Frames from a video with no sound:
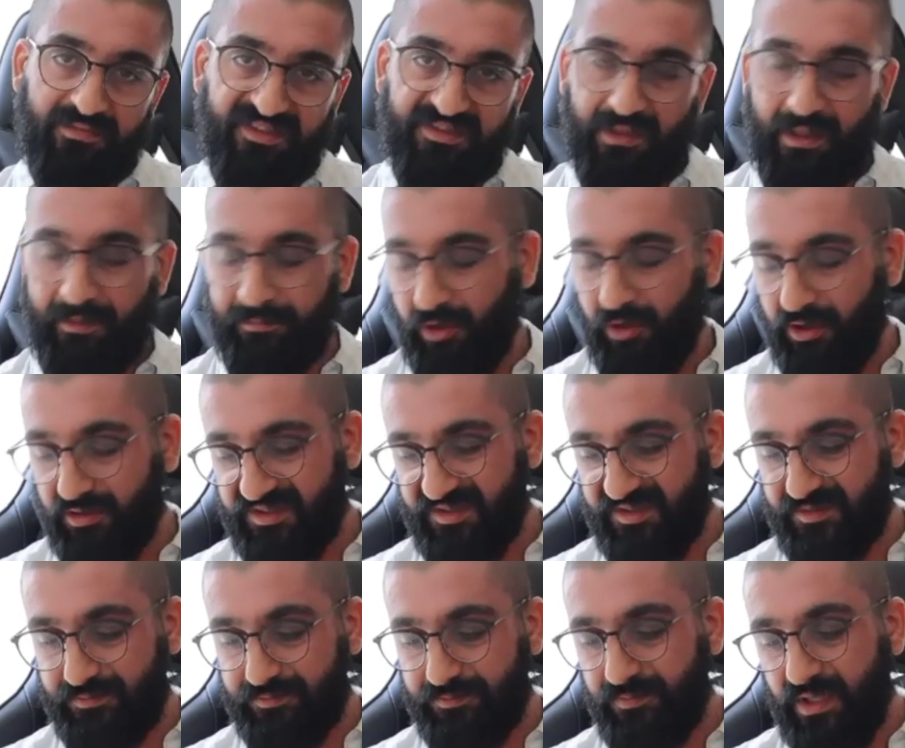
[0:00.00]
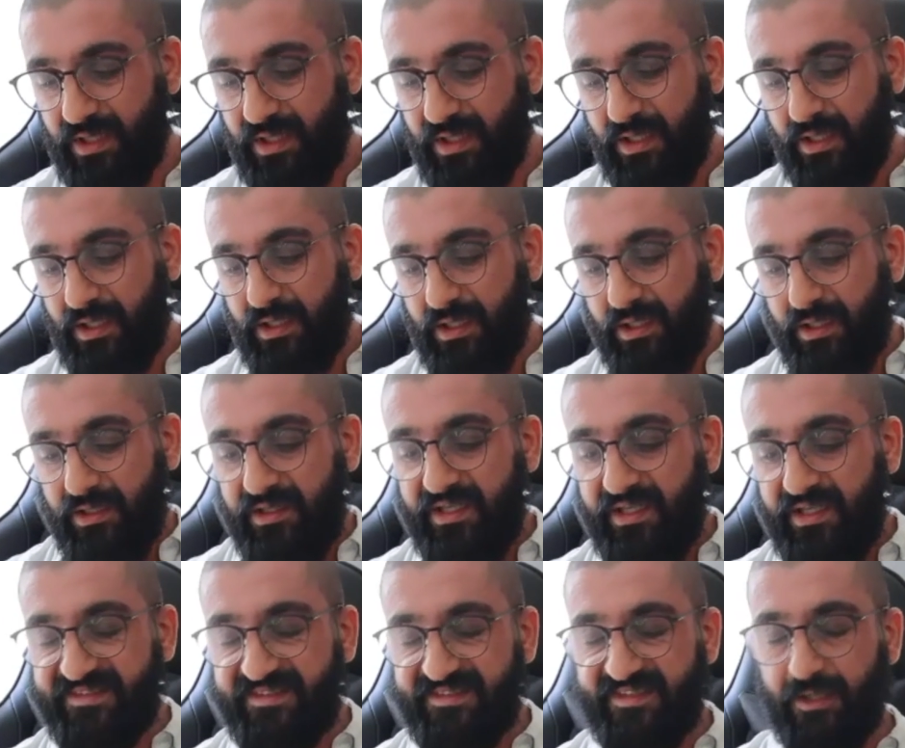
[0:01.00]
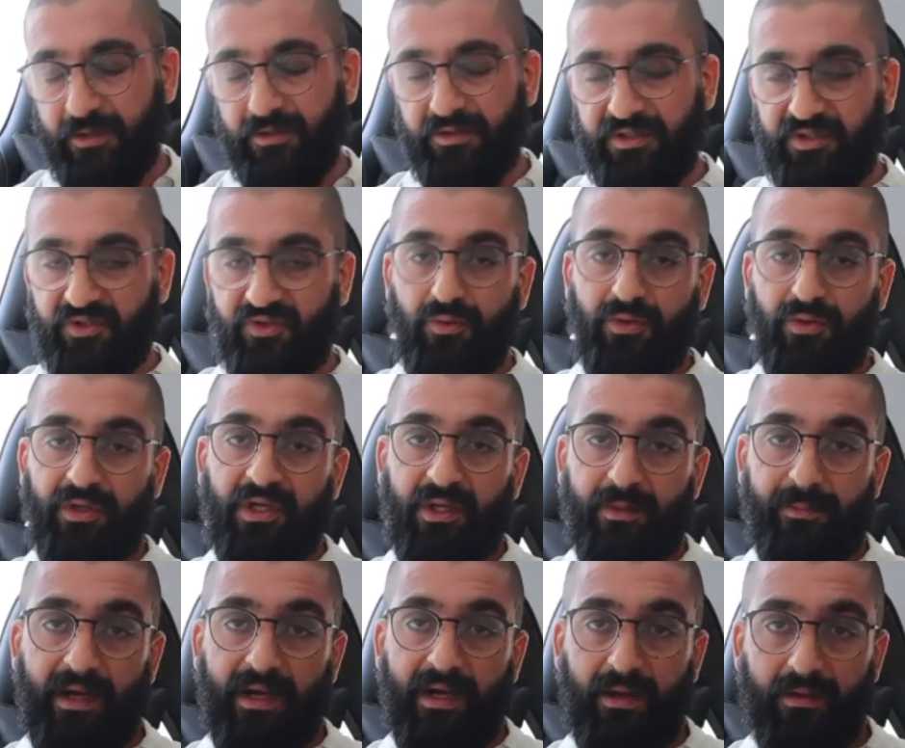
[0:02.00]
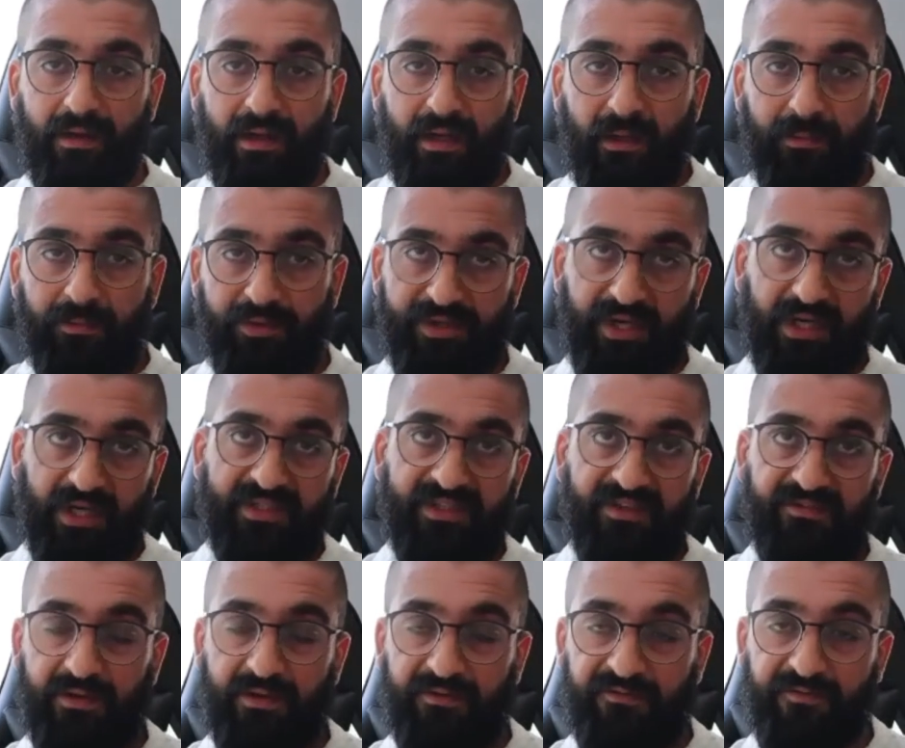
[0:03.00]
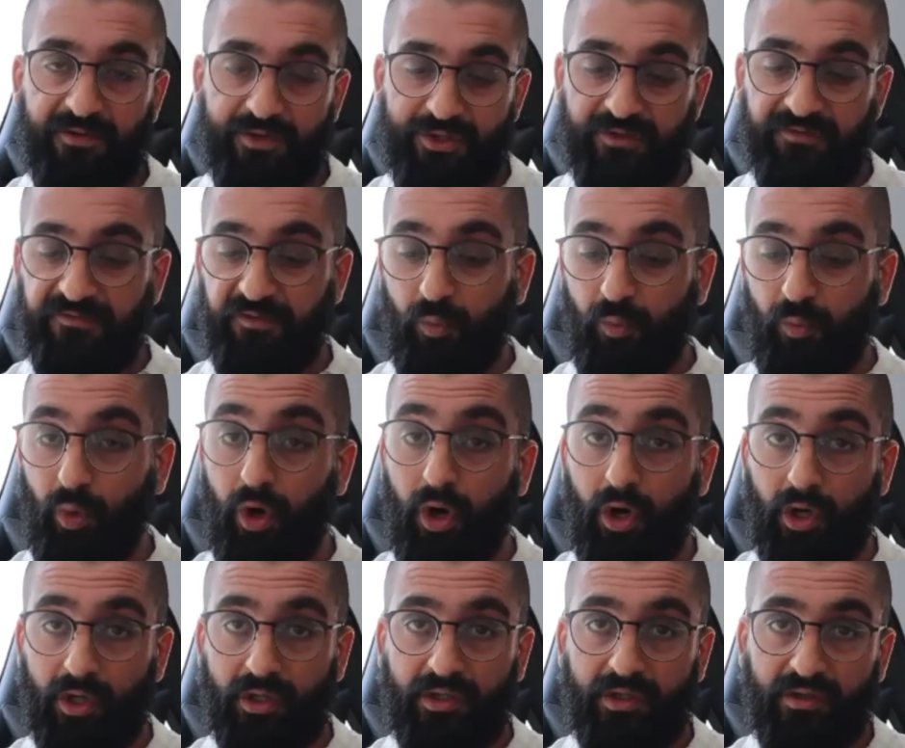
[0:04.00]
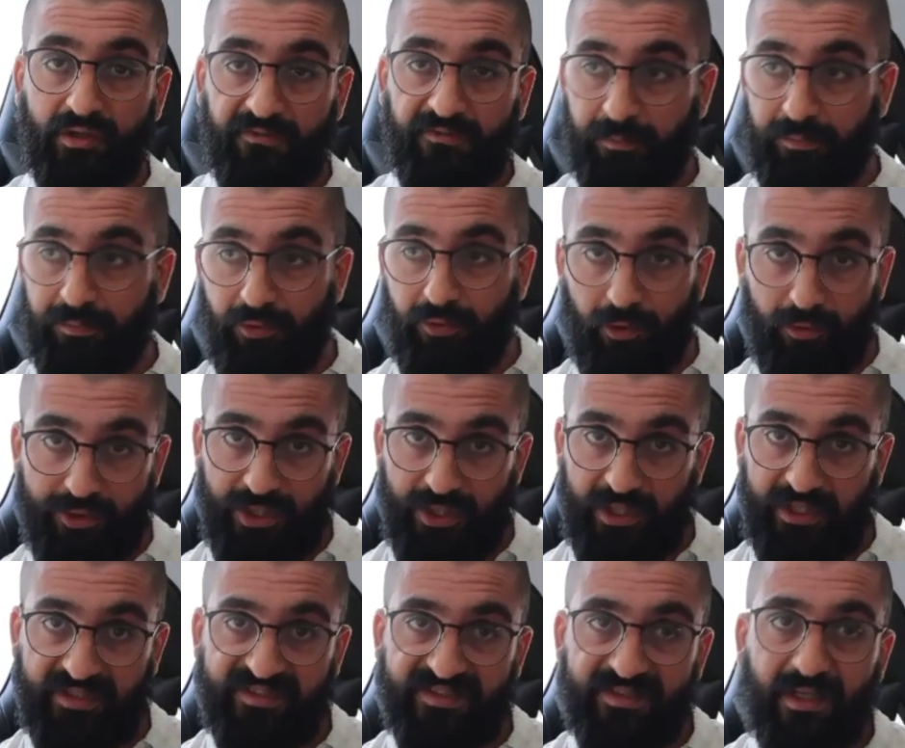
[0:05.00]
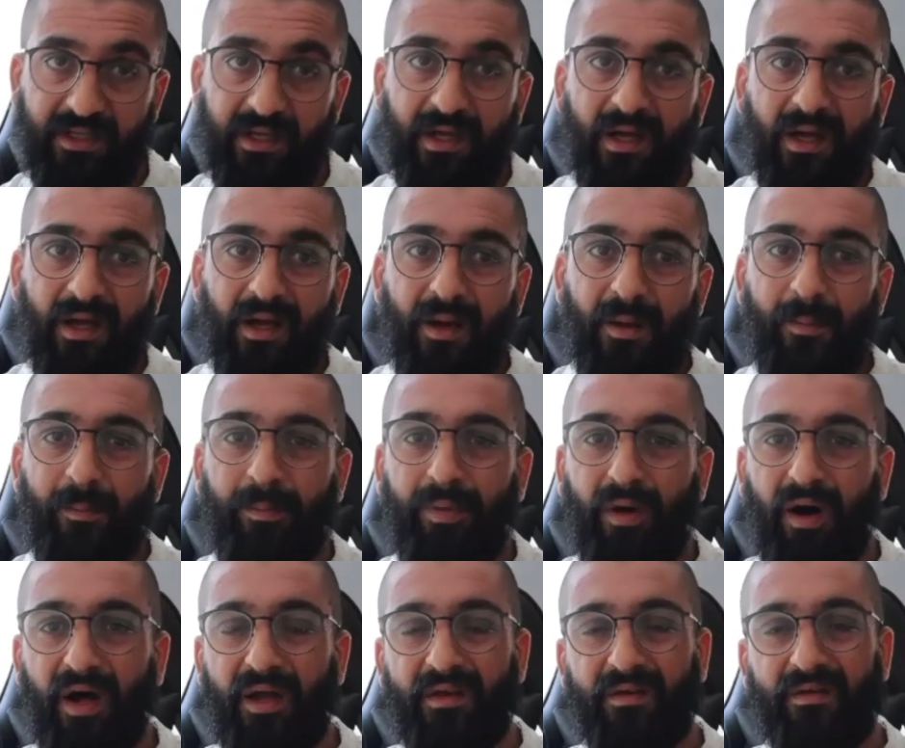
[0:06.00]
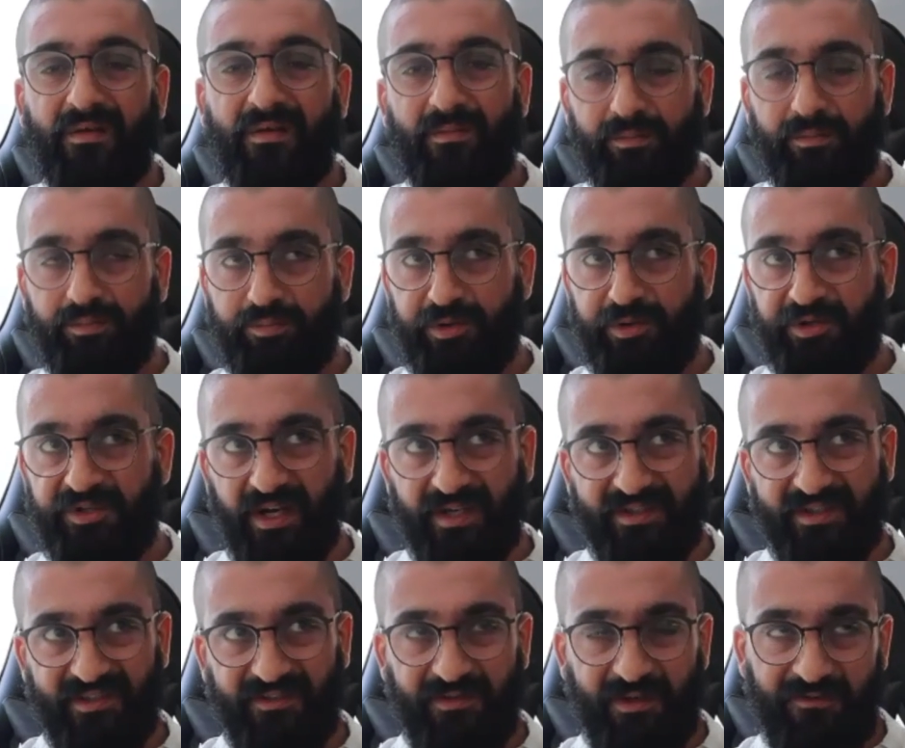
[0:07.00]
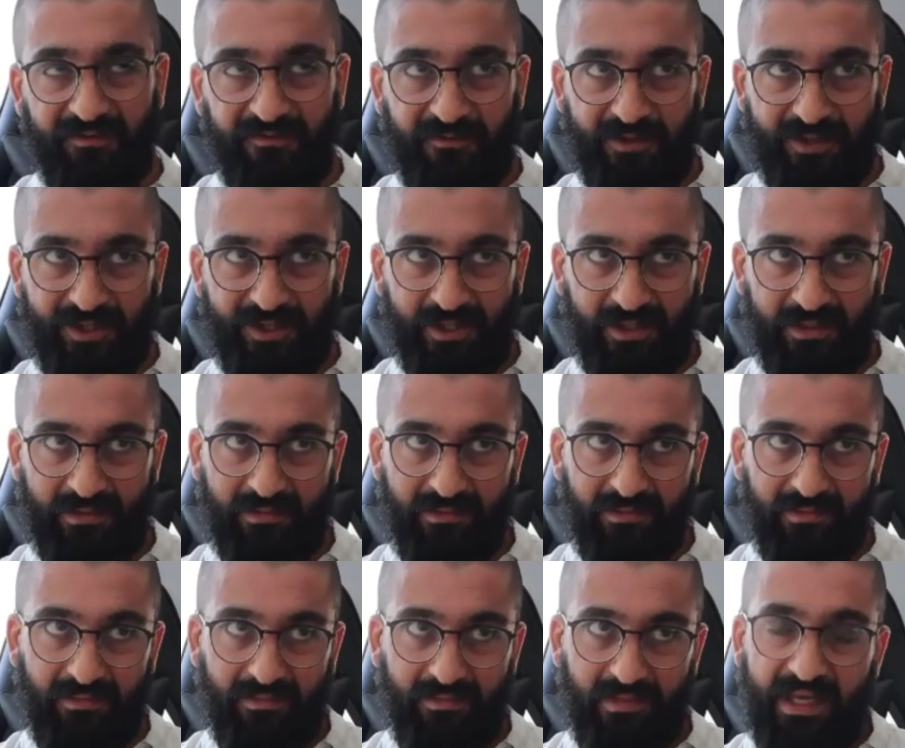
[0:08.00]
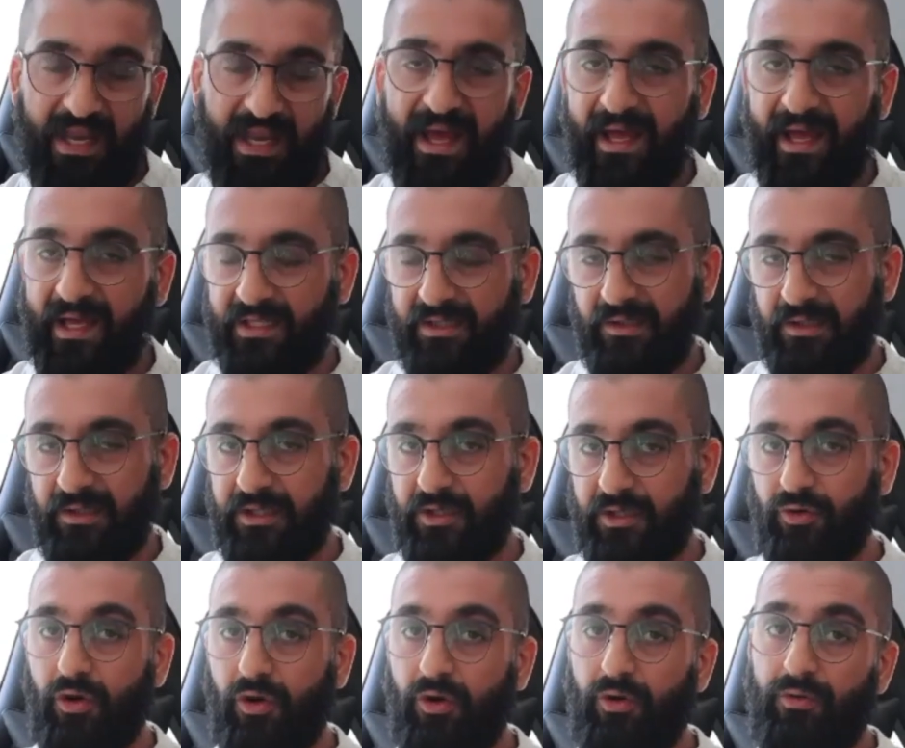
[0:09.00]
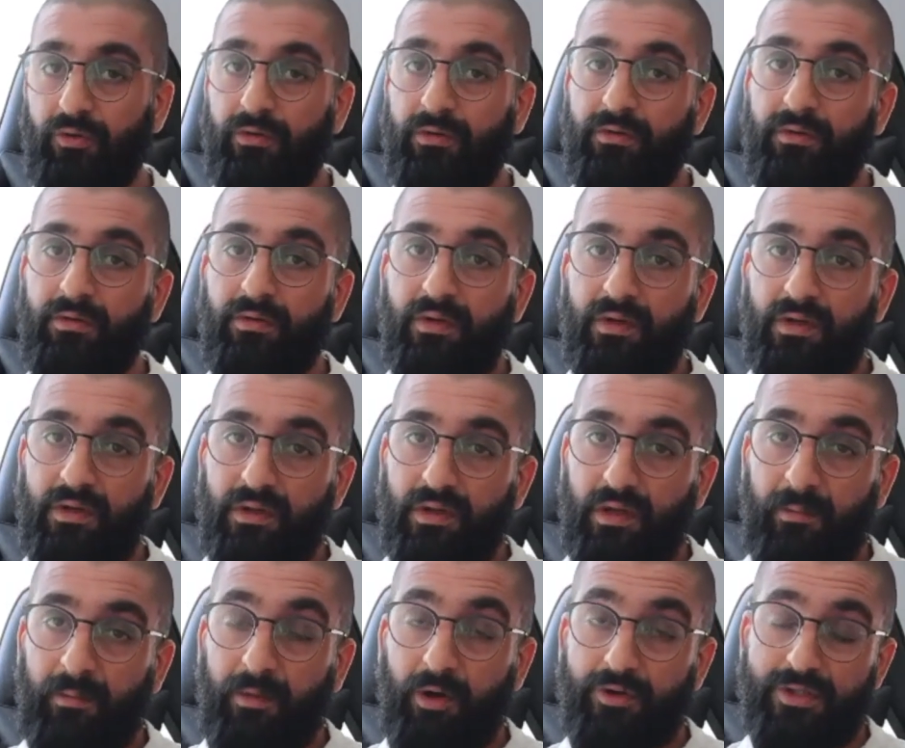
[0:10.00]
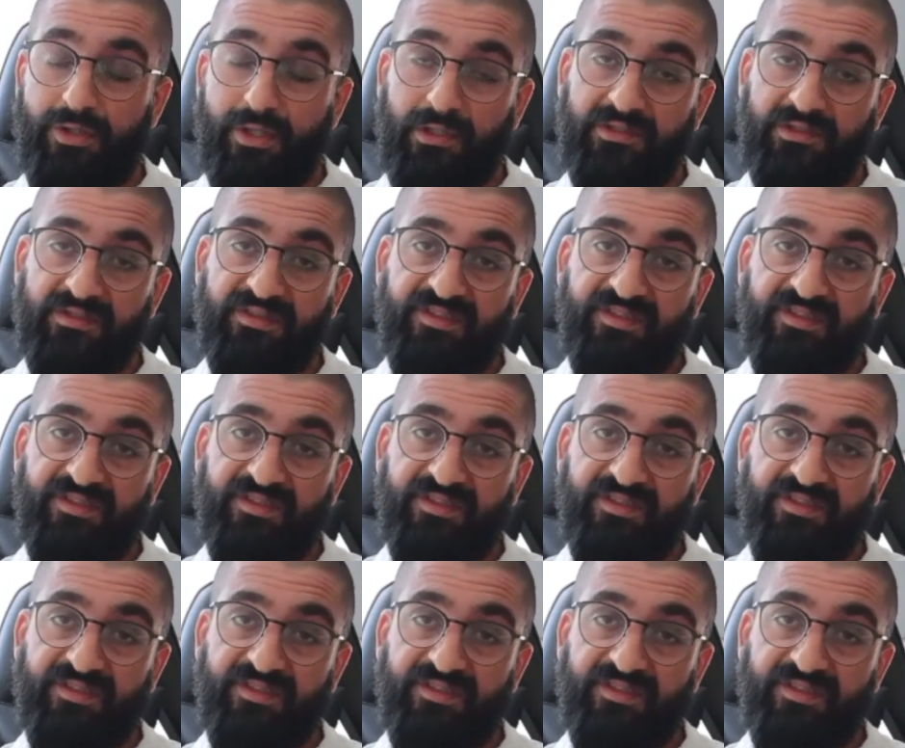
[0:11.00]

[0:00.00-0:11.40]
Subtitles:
I'm not necessarily talking about productive and efficient for work, for projects, but productive and efficient in handling your own emotions,